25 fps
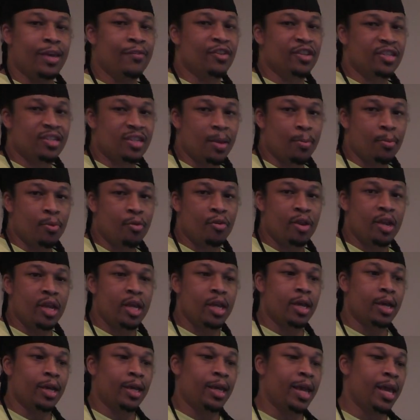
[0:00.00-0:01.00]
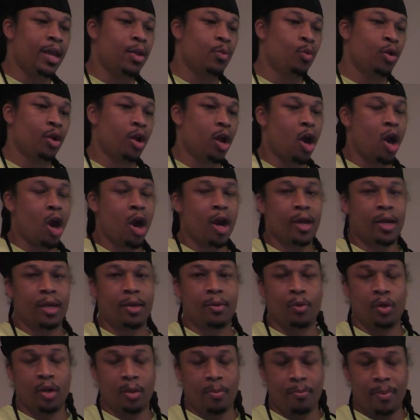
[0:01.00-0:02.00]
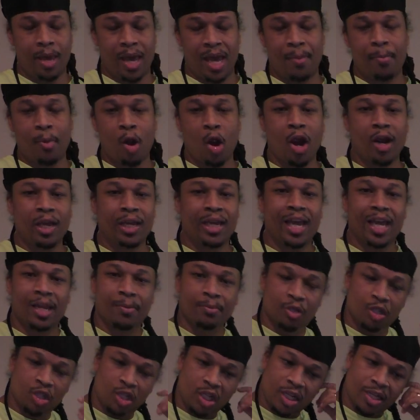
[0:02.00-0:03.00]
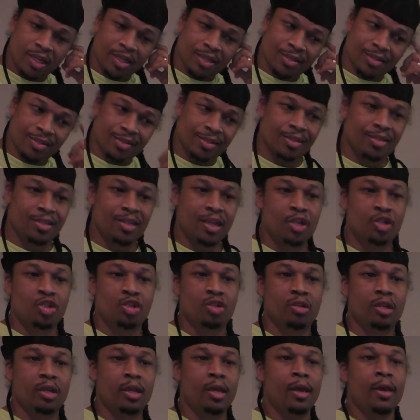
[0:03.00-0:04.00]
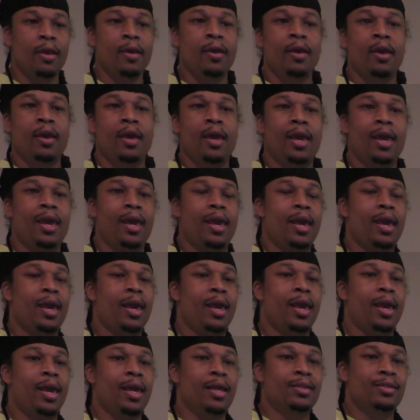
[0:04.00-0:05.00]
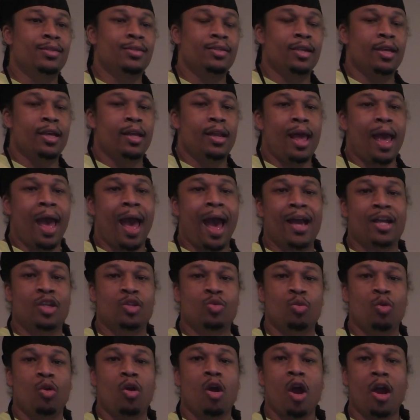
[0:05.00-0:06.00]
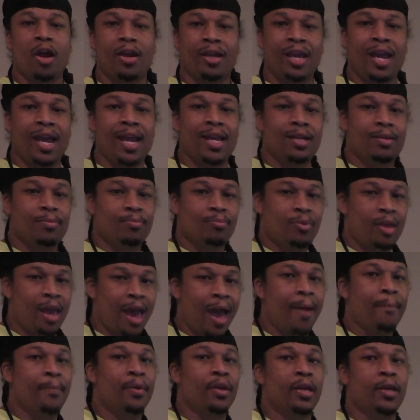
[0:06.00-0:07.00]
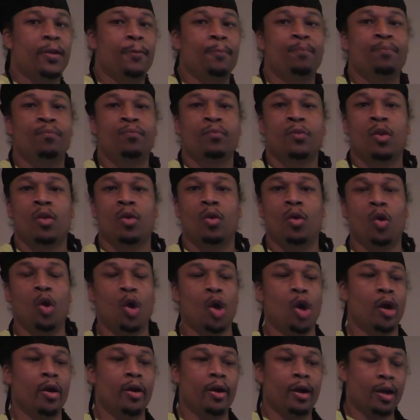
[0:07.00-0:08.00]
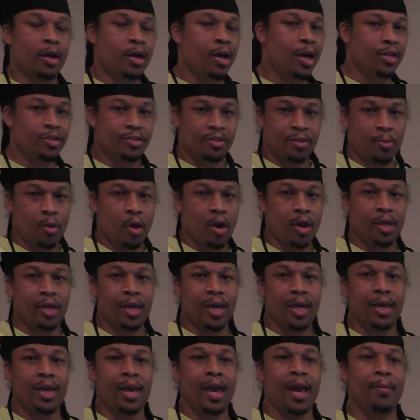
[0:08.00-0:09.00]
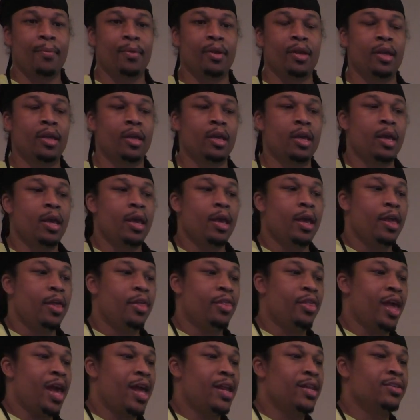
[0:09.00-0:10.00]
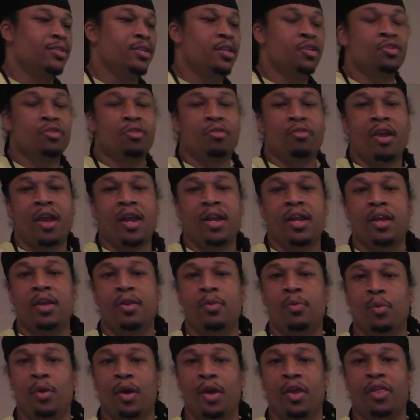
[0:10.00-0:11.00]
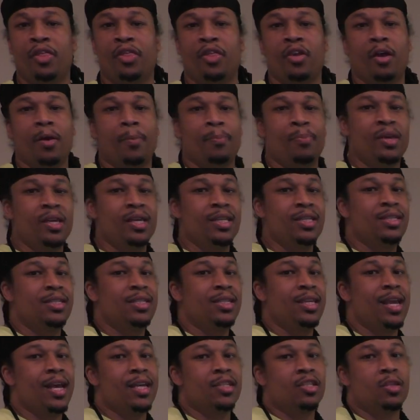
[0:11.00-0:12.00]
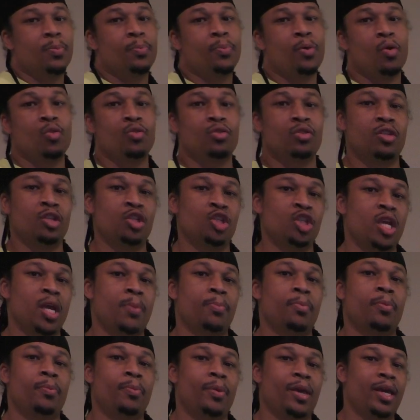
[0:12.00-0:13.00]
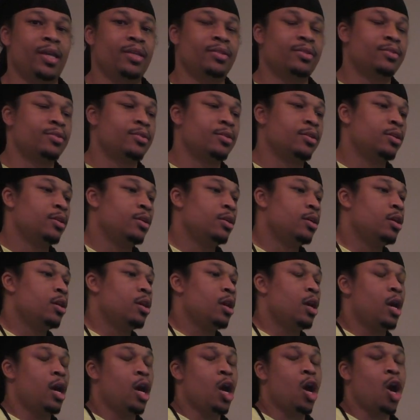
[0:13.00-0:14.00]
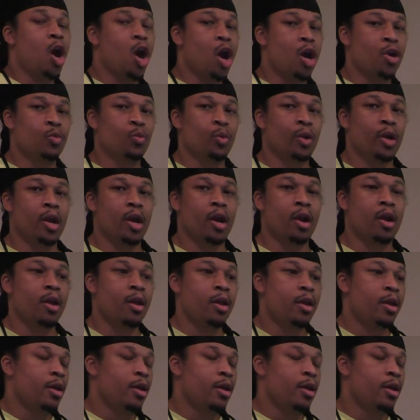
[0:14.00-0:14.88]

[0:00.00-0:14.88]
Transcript: give a summary, again, what a, what a MAME arcade machine is, is essentially it's an actual arcade cabinet or a custom arcade cabinet that is integrated with a PC as opposed to JAMMA-based uh, hardware